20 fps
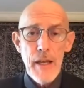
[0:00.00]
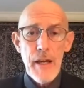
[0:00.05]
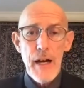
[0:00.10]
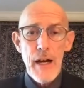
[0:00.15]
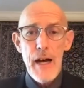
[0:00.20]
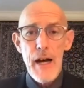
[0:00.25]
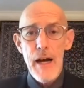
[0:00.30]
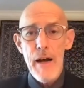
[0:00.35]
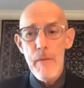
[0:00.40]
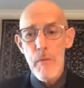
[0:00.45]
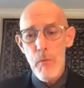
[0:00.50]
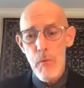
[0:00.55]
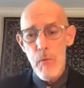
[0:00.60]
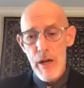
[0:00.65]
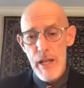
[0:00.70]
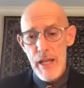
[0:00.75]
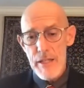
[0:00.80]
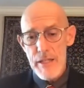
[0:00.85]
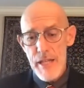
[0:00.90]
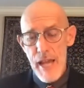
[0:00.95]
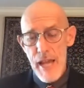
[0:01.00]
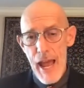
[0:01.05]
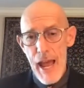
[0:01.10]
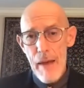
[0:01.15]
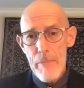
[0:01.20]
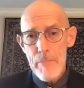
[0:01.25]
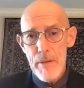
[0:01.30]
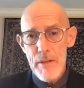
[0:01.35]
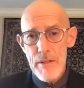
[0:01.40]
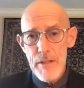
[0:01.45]
Uh, what has
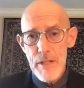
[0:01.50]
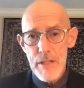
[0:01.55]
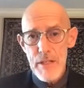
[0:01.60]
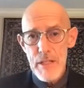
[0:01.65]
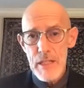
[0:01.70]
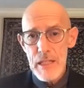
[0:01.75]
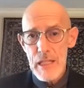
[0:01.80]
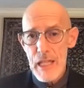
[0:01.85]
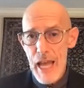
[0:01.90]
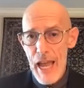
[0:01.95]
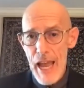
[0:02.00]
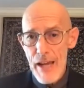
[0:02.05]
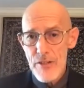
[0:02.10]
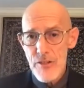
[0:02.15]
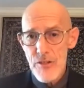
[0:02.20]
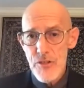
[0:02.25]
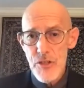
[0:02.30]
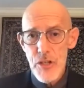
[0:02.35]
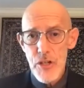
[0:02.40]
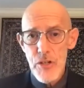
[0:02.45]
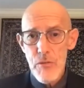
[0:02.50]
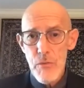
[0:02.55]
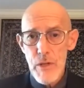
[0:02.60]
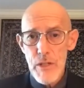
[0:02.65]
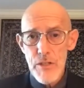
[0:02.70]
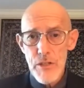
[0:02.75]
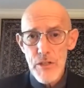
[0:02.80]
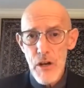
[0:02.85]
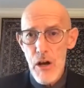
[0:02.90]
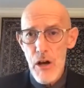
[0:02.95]
happened is last year we
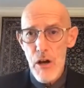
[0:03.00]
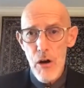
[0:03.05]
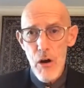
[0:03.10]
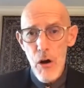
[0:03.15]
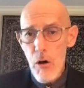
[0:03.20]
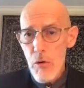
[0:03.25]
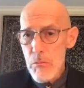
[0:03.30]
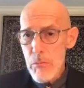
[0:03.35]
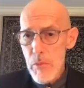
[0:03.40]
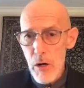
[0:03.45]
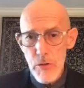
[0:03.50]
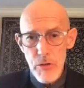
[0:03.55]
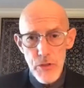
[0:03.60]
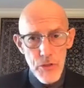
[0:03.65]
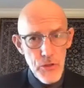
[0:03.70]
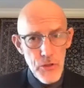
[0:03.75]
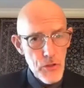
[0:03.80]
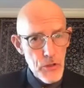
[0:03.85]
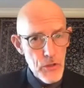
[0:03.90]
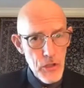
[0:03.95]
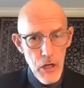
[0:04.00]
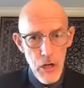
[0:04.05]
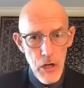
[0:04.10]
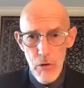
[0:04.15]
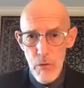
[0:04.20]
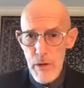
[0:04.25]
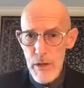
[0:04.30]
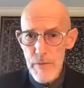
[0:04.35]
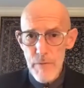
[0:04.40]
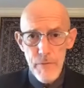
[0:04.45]
saw almost
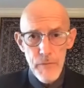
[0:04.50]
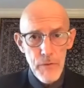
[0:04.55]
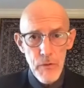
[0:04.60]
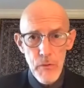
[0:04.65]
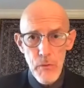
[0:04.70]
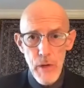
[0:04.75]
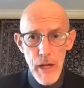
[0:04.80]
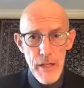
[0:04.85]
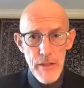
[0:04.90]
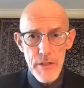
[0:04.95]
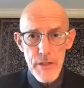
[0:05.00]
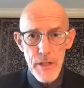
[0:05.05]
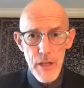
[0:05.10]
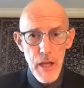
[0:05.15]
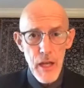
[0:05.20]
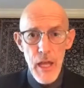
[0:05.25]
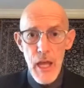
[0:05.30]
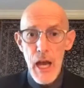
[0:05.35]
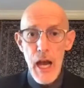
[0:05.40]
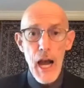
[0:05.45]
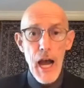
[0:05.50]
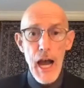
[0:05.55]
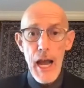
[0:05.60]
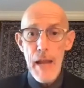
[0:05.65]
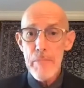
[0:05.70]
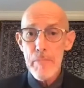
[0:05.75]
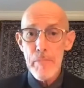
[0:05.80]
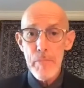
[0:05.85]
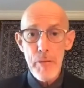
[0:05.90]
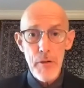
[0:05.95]
no influenza. Right, I
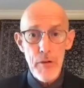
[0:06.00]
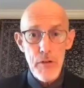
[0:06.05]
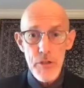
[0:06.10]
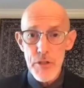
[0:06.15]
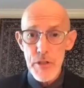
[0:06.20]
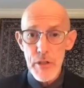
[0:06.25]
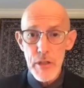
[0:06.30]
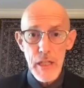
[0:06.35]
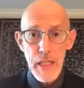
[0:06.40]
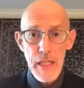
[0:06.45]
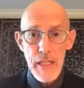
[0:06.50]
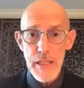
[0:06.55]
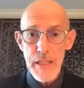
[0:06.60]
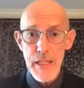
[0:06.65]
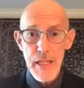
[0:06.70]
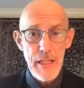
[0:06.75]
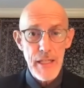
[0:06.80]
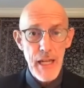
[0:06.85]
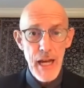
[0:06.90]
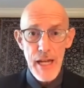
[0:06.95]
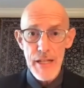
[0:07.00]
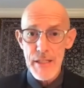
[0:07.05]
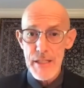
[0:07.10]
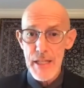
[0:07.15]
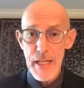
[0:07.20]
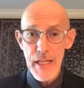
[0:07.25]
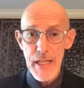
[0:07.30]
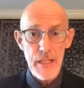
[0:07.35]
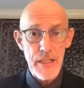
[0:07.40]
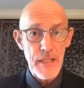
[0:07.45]
right. personally did not
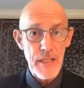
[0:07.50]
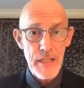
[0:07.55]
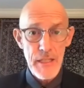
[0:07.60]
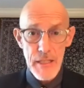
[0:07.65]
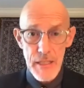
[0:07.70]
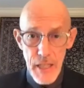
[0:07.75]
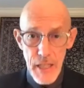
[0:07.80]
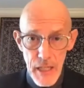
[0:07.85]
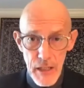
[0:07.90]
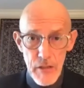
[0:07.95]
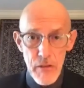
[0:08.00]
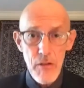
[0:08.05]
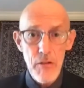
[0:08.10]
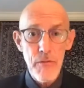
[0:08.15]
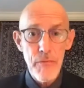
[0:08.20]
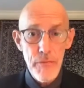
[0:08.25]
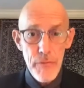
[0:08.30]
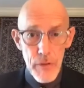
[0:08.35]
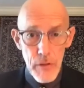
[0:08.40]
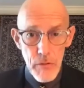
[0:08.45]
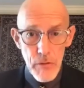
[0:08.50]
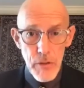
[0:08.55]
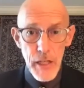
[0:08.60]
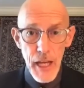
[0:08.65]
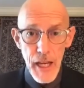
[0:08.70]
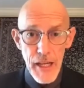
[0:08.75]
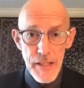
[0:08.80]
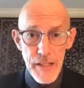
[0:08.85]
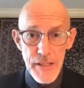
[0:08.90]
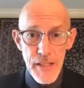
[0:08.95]
see a single flu
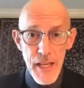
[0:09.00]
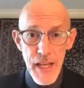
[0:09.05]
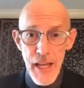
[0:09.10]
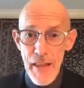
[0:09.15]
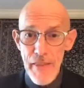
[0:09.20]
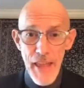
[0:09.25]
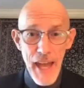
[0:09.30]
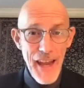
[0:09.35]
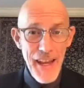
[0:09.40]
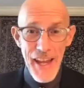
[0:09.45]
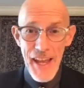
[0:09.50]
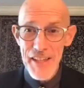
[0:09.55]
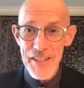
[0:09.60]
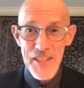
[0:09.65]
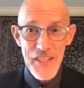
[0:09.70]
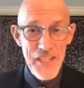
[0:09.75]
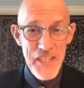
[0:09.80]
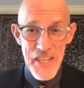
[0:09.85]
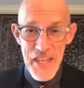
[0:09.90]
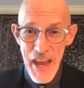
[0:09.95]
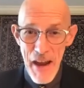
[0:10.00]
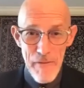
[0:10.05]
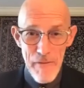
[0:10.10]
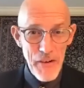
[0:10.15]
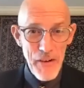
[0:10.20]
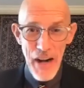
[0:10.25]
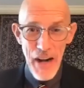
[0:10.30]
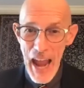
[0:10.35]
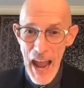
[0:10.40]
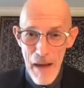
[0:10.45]
case. That has
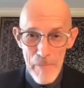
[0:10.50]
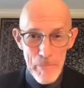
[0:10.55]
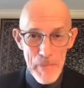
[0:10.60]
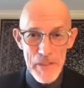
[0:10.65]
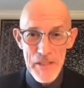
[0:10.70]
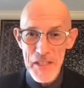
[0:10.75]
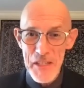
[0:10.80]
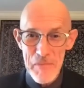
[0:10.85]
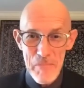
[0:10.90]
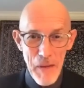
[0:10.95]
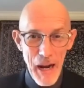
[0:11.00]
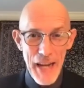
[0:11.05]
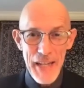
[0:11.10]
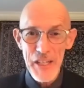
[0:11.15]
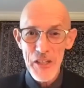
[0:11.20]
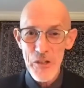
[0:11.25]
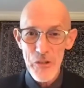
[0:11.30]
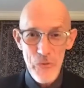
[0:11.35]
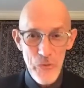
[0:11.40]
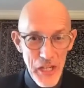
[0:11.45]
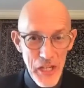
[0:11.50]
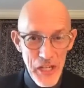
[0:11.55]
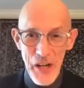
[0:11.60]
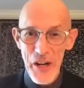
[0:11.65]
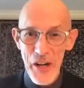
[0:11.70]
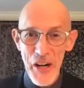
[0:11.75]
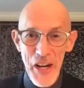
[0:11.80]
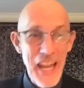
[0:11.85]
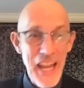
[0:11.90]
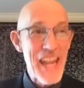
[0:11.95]
never happened in my
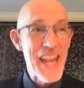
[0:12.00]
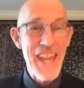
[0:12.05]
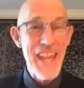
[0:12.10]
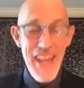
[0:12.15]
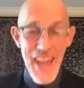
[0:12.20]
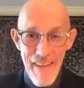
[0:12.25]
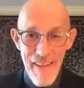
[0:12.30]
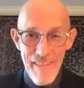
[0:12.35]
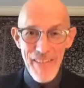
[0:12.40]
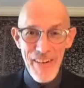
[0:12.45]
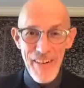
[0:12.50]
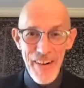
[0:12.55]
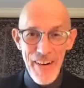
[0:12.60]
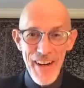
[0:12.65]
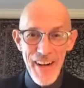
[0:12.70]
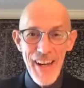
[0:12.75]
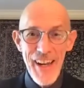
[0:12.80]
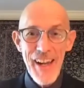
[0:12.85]
career, never.